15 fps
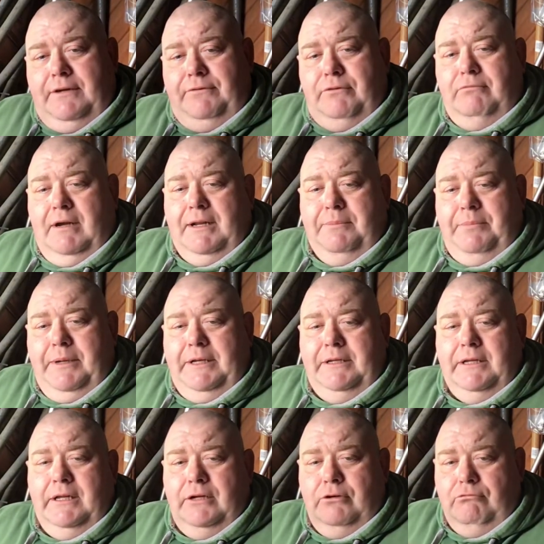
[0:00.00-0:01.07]
the runner bean
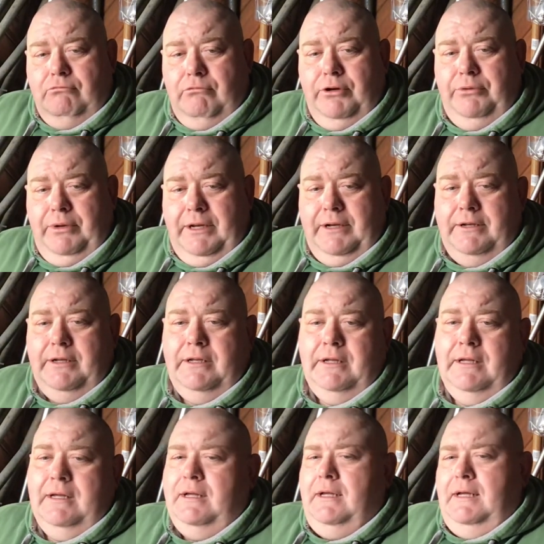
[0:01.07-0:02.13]
rooting,
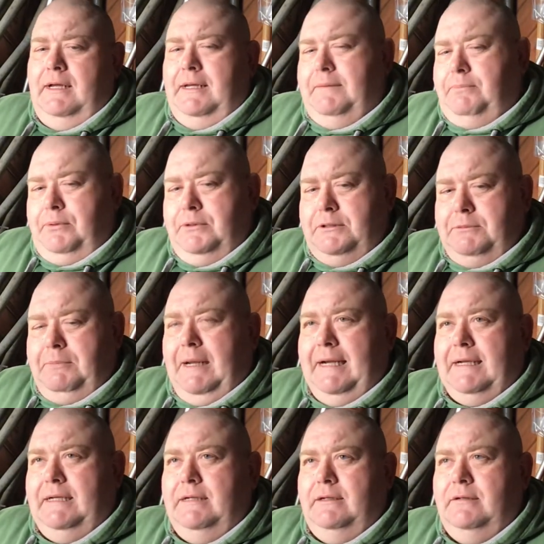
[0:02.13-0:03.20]
it puts back,
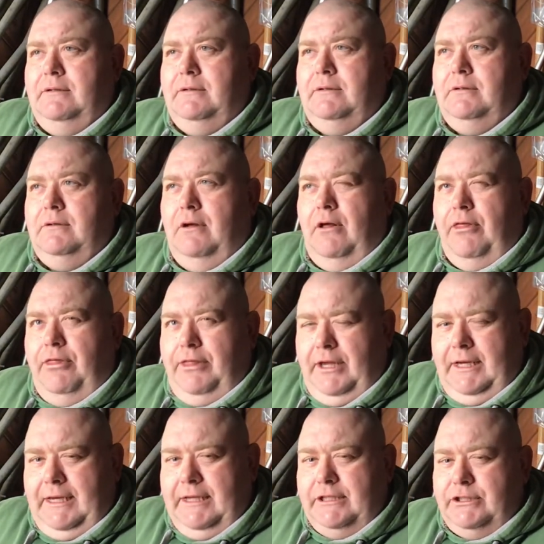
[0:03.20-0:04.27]
I
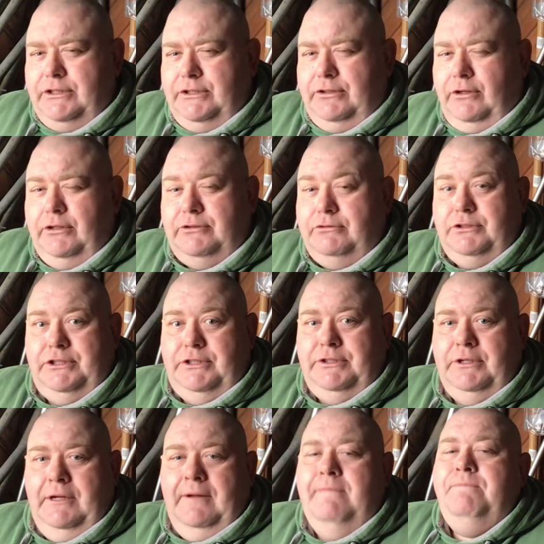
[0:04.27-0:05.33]
think it's nitrogen,
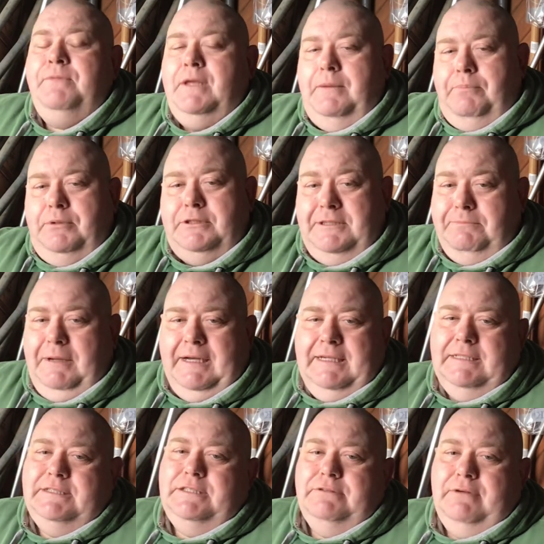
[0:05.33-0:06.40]
it puts it back
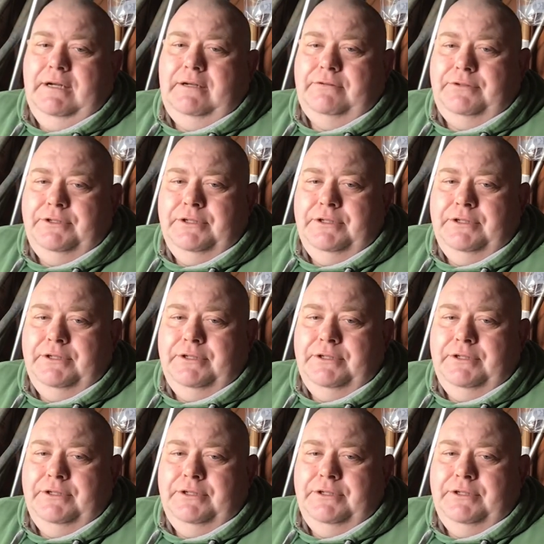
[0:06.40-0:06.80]
into the ground.